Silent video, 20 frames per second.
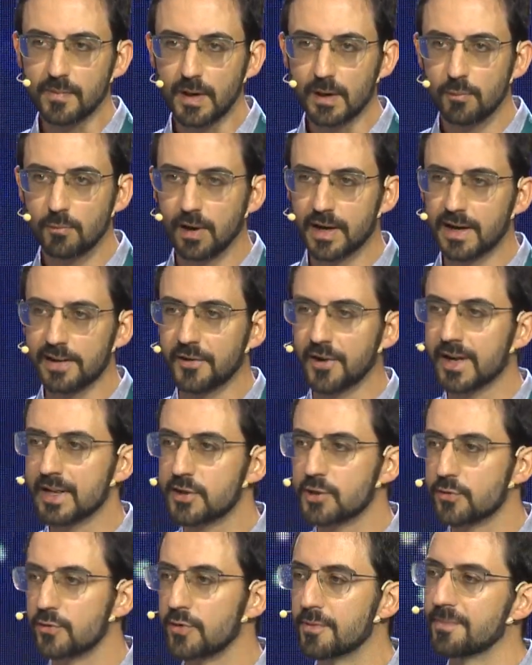Well, I try
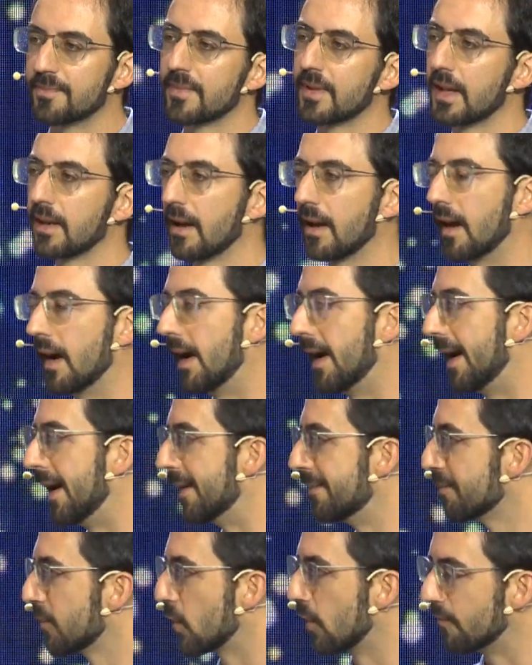to
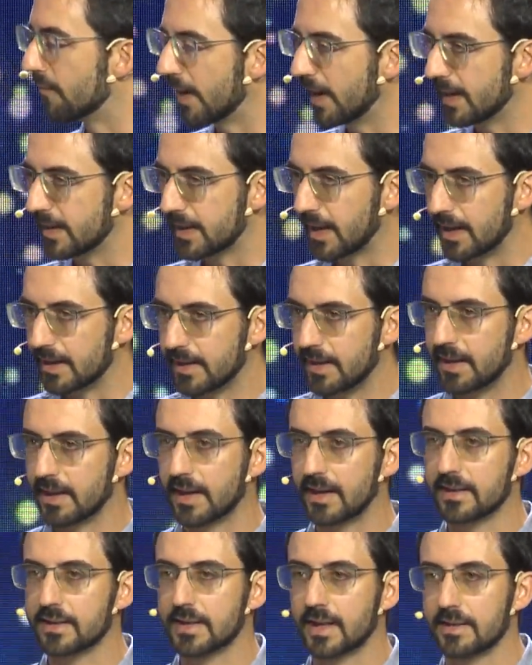convey the
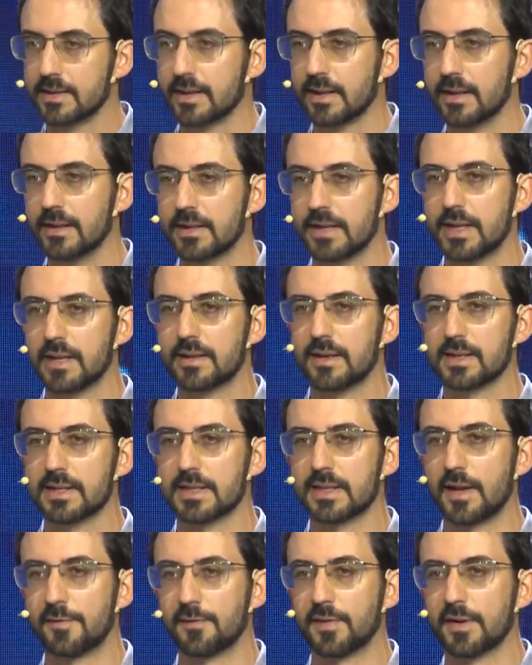idea that indeed there is
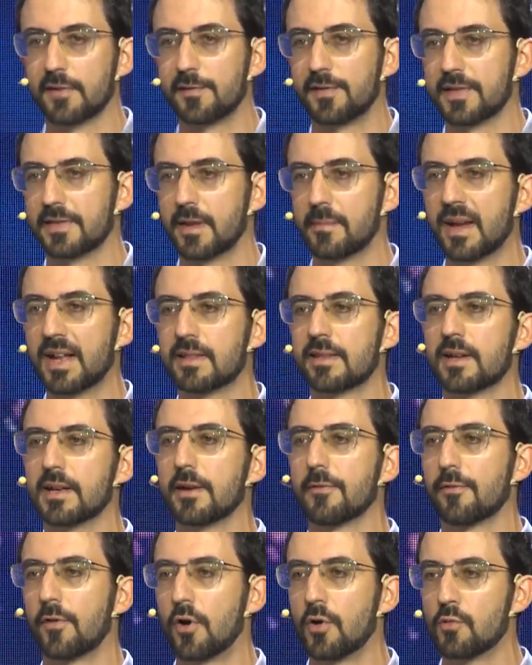nothing fundamentally
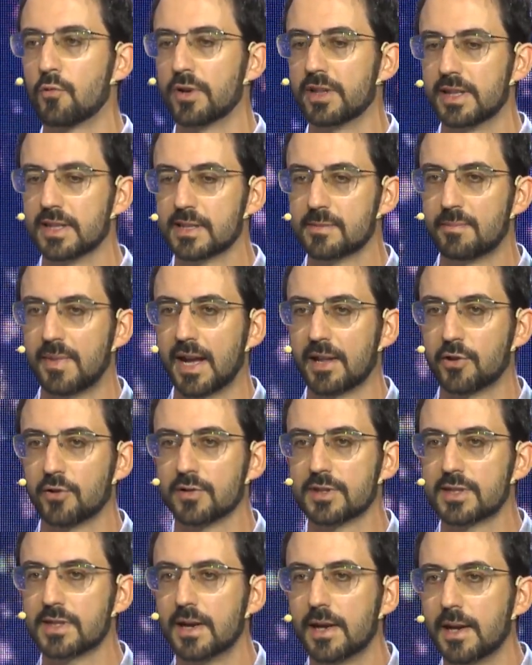wrong with these
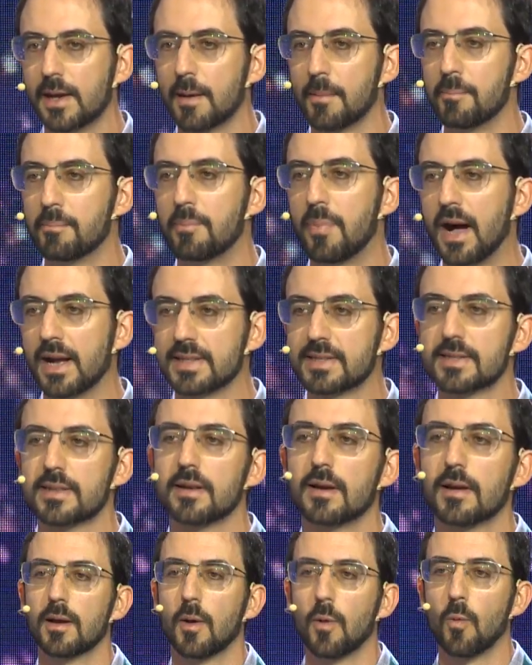methods, but
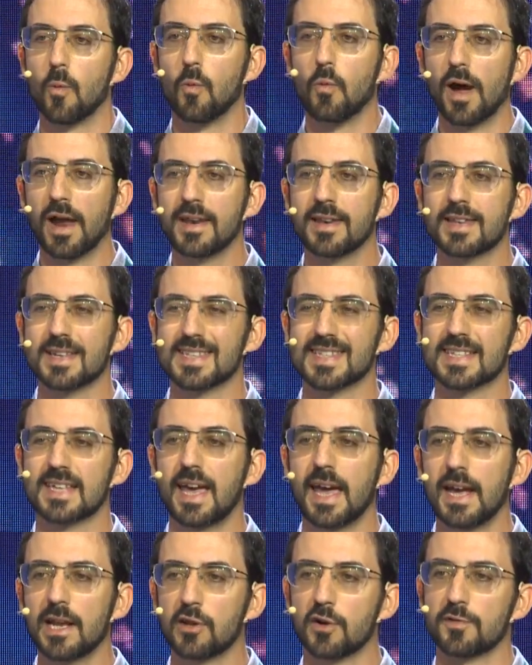when the
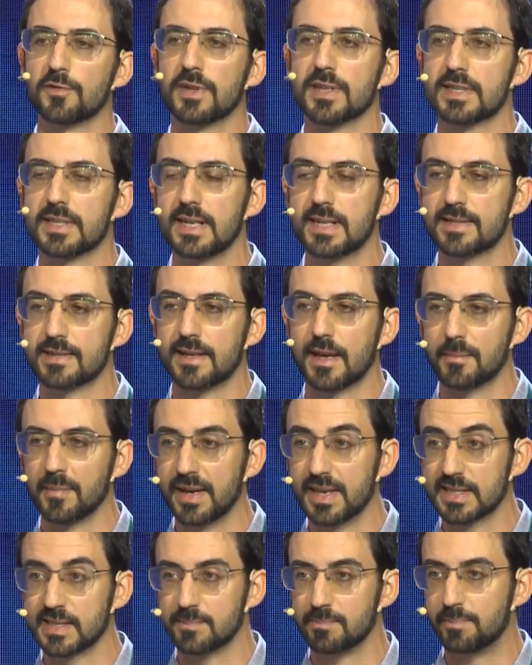scale of the system
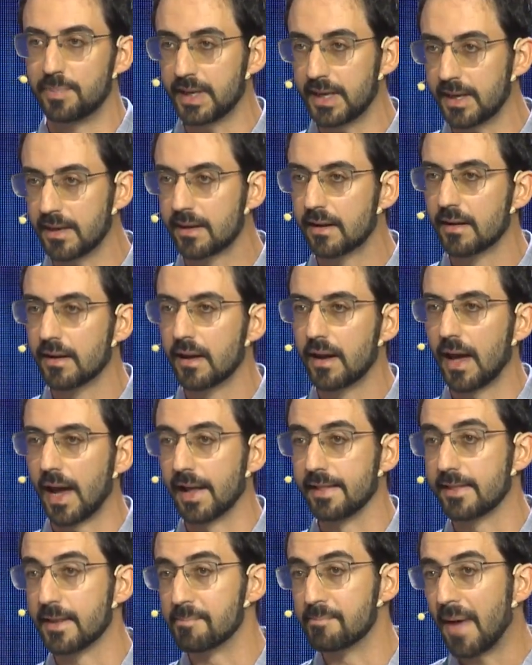is big
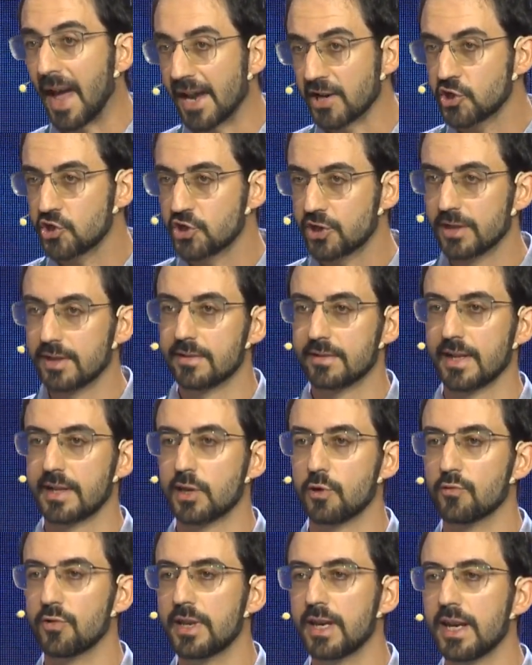and the mesh that
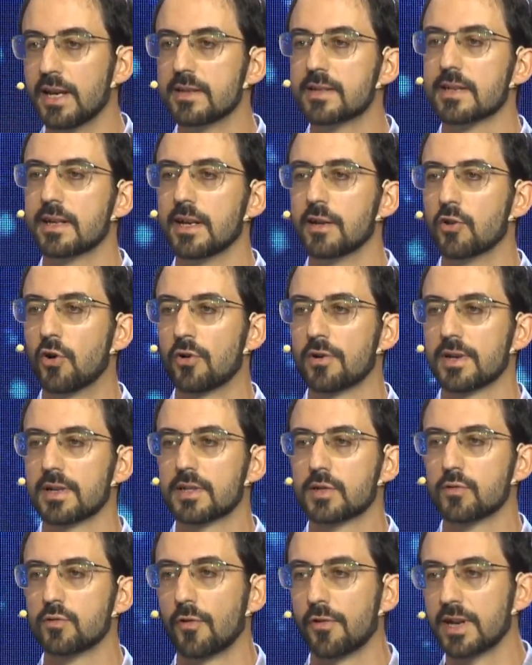you need in order
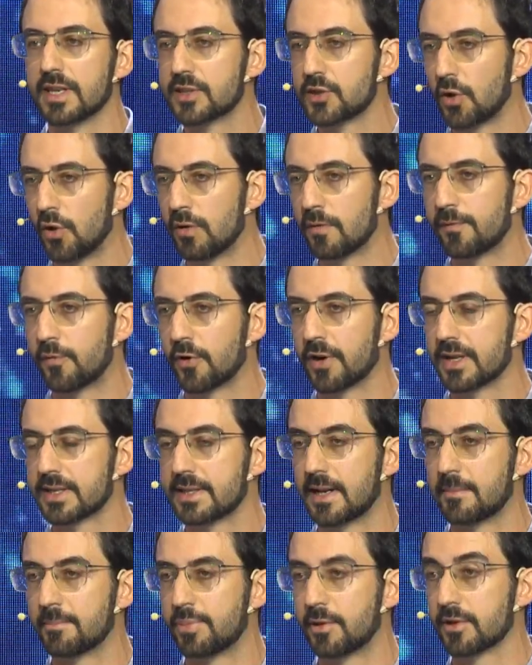to resolve, for
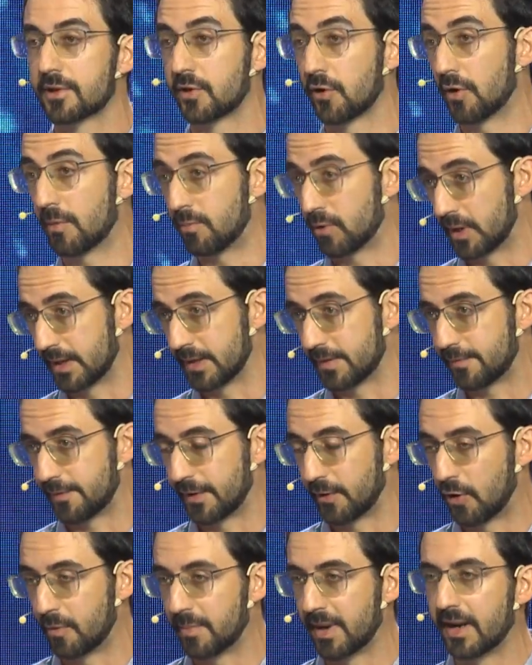example, turbulent
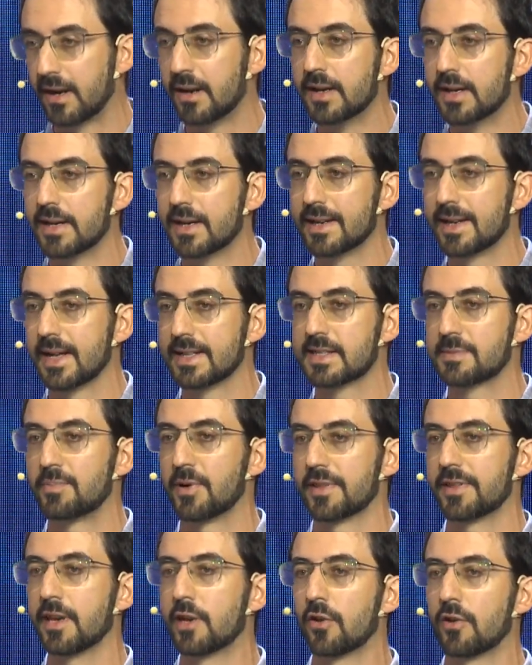phenomena gets
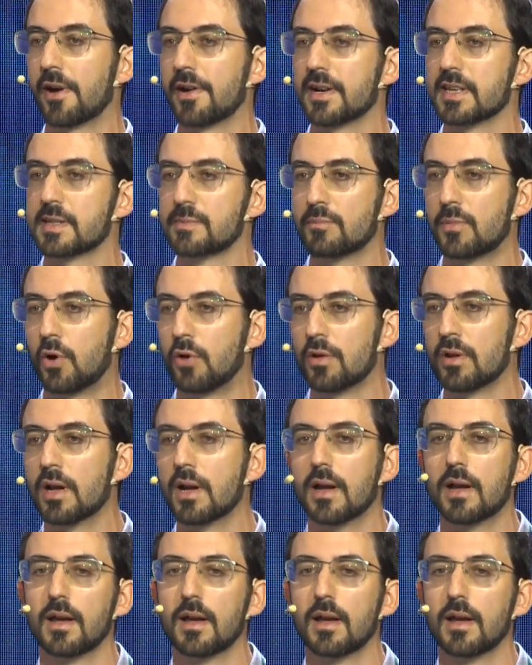particularly small,